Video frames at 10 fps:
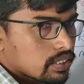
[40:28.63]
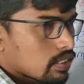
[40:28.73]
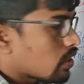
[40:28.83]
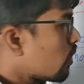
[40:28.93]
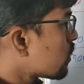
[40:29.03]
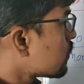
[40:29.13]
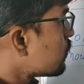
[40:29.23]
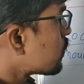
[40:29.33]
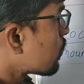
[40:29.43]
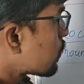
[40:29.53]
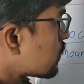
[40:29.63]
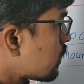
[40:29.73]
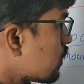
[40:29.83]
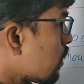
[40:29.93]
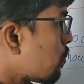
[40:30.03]
are the rocks which are present
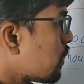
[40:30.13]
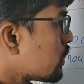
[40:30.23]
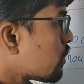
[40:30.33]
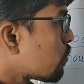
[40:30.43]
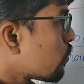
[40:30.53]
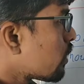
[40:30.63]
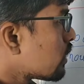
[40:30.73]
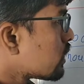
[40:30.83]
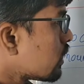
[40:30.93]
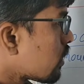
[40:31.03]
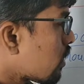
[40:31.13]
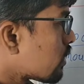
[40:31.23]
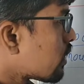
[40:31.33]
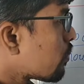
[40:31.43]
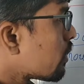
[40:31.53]
in the Appalachian Mountains in the
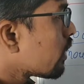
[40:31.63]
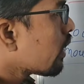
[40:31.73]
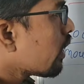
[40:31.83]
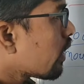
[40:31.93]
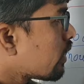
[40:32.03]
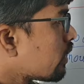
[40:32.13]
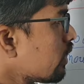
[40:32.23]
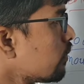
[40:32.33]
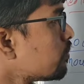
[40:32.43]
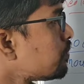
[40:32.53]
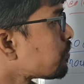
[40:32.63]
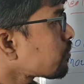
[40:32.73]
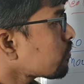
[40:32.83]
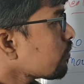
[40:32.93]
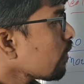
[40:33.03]
Northern America, and
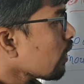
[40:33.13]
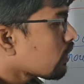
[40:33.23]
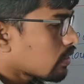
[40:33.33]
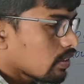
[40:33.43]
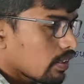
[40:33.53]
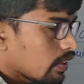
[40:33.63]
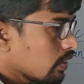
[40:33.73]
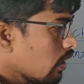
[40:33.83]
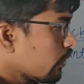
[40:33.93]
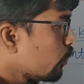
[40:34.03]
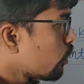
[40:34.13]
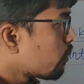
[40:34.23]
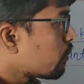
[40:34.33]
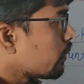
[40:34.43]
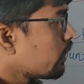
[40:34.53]
in the
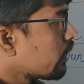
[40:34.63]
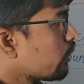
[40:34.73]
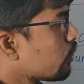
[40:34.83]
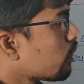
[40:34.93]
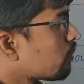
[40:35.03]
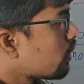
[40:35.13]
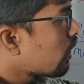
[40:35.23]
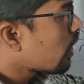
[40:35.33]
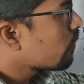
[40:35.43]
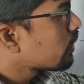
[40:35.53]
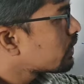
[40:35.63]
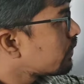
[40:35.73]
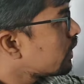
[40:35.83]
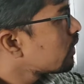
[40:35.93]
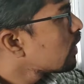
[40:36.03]
Europe, the Norway,
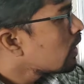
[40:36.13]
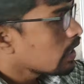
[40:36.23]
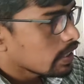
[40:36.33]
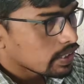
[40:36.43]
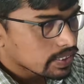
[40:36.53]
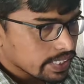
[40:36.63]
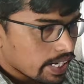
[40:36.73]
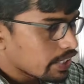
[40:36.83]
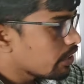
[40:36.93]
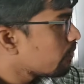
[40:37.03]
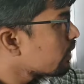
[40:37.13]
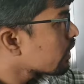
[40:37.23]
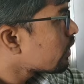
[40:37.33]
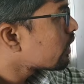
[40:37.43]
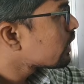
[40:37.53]
Sweden, in the Scandinavian
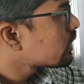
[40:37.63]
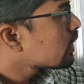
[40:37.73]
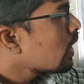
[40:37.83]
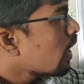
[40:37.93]
countries,